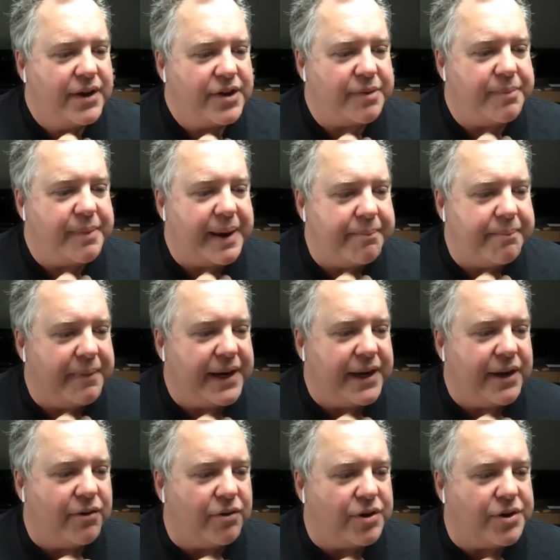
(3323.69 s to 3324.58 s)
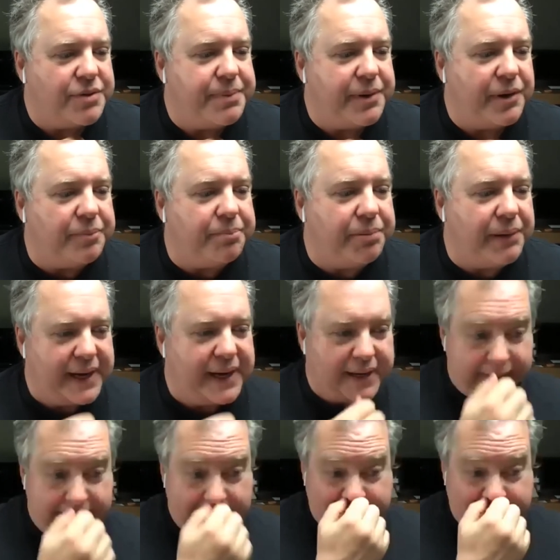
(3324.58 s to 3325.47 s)
to make money or build brand?
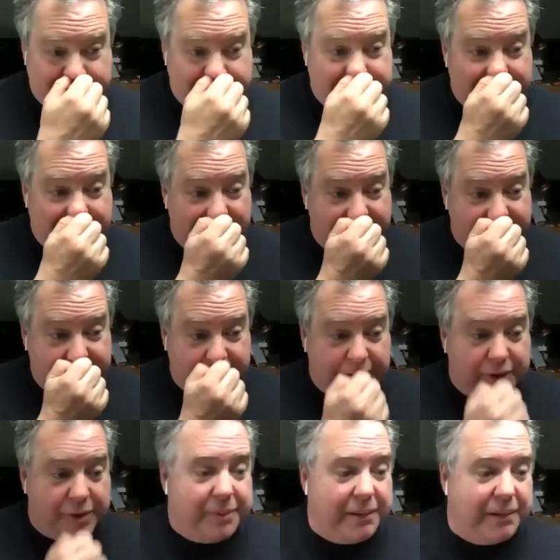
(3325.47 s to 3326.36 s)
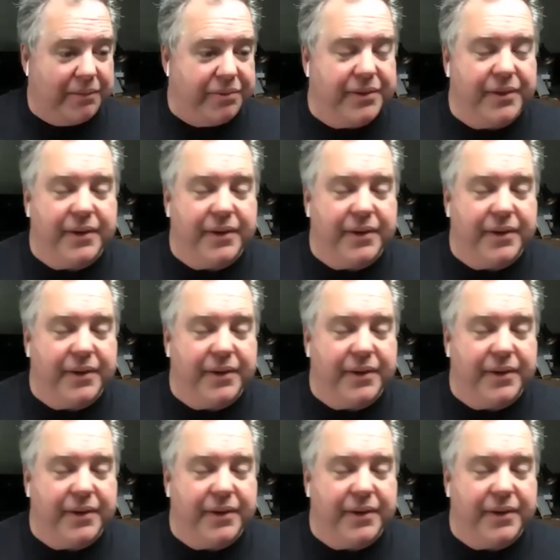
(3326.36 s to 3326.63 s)
And the answer is yes, they do both.